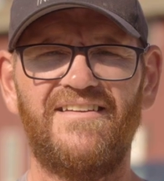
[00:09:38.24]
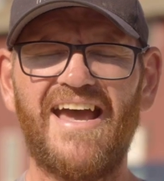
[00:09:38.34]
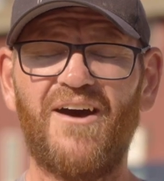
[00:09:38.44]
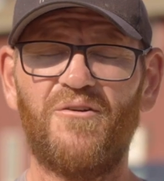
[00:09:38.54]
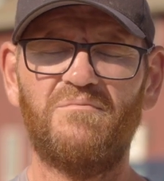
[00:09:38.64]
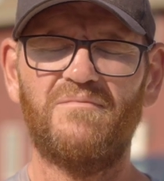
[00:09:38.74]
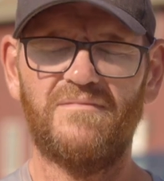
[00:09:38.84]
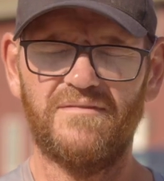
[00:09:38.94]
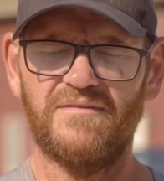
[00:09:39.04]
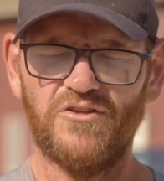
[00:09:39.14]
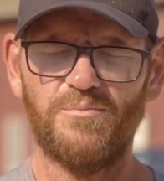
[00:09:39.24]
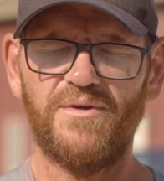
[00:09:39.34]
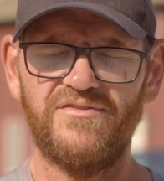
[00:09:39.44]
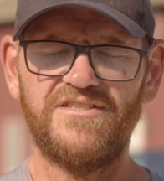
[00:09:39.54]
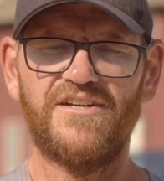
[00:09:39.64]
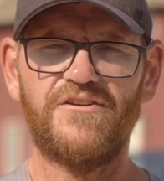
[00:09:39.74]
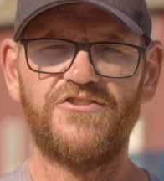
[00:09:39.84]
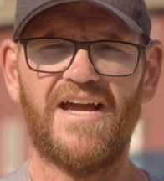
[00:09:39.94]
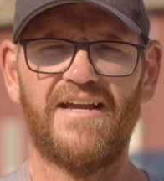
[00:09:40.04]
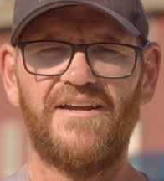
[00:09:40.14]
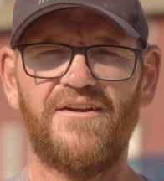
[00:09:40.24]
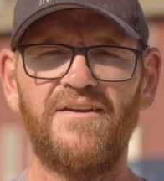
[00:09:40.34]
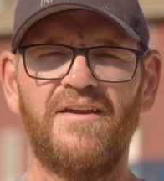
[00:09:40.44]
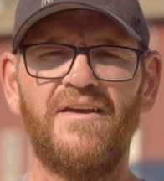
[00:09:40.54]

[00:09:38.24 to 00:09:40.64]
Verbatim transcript: Now, a little bit of a sticker shock here.